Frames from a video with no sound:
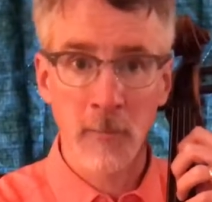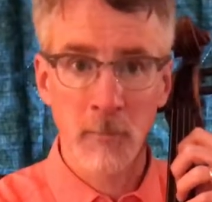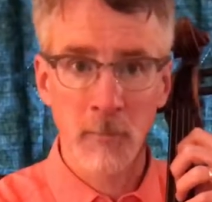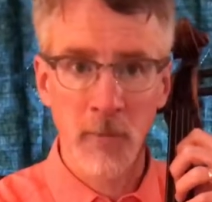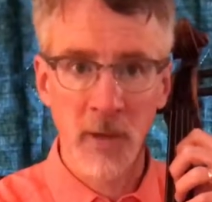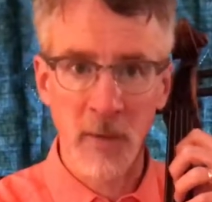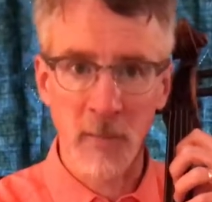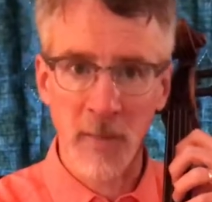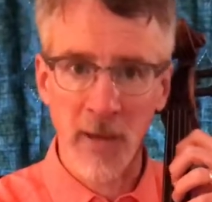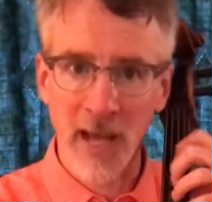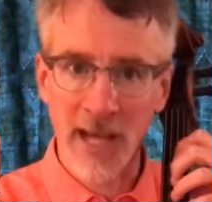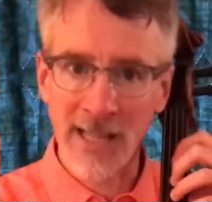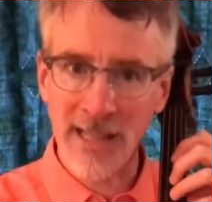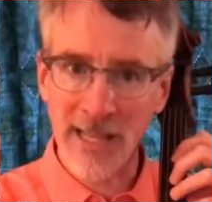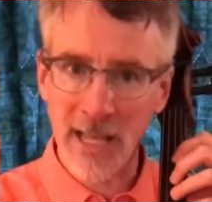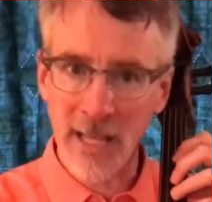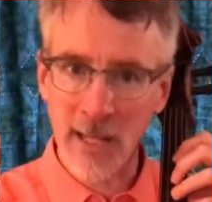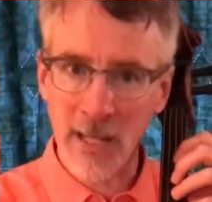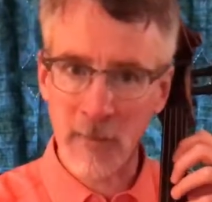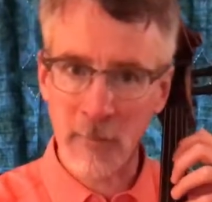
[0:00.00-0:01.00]
but I
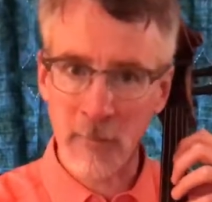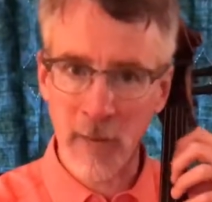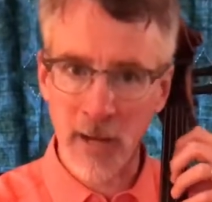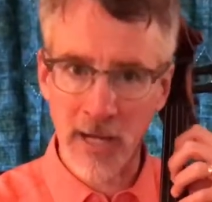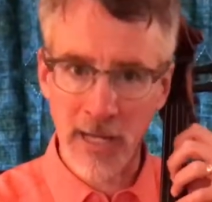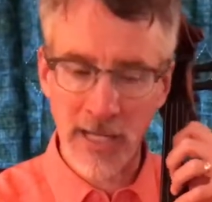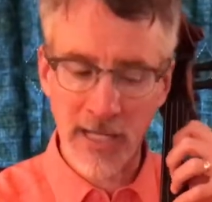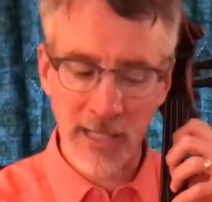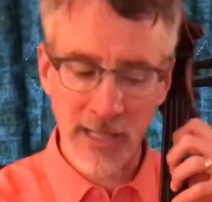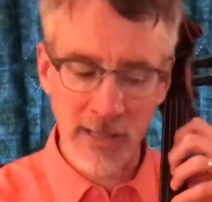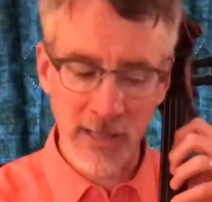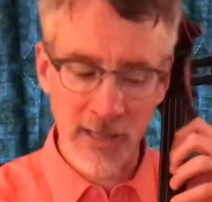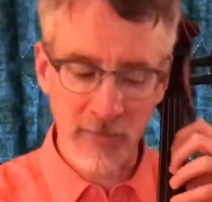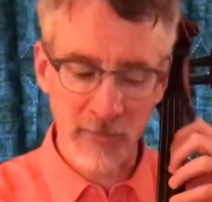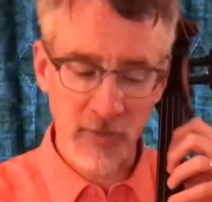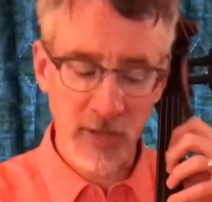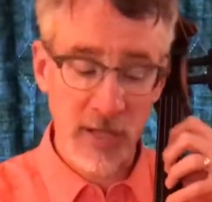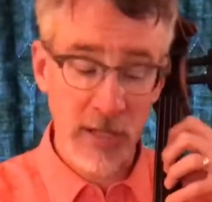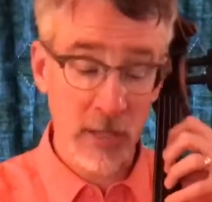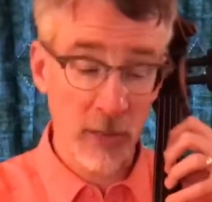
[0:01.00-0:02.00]
let my
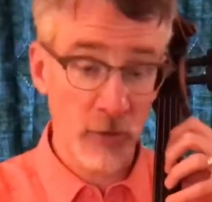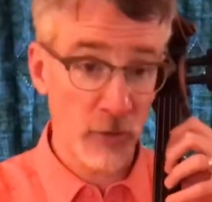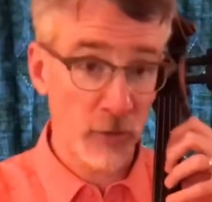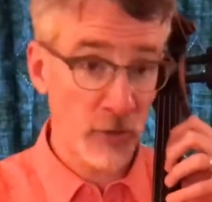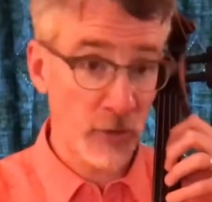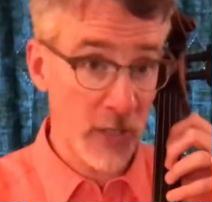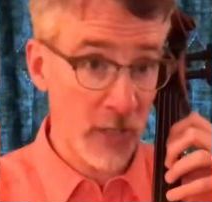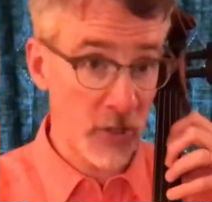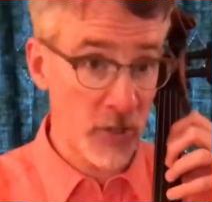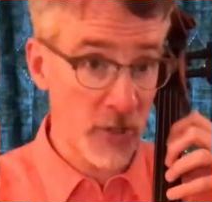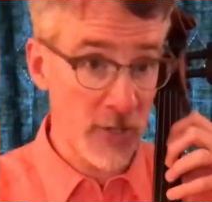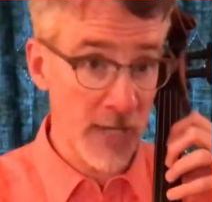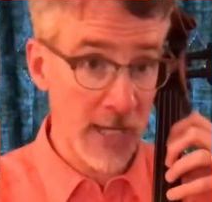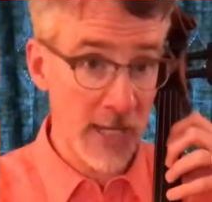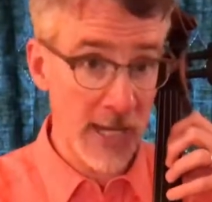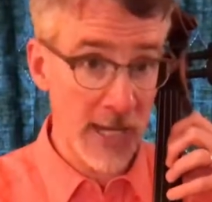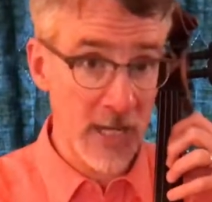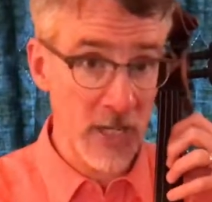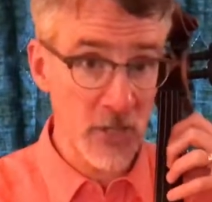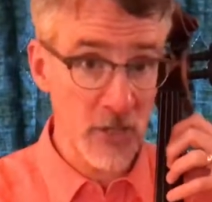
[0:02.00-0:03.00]
left hand touch
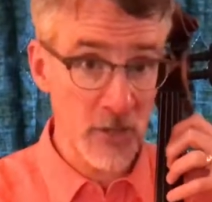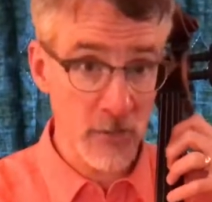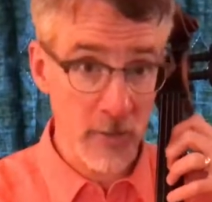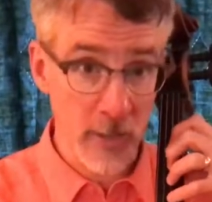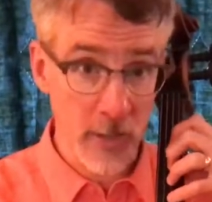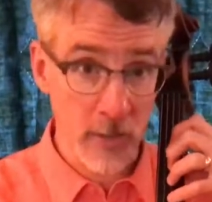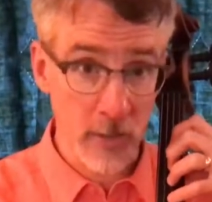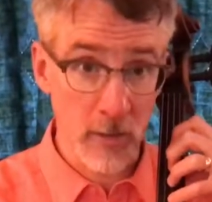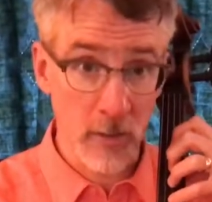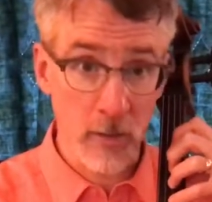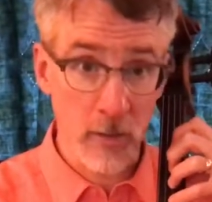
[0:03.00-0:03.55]
that A string,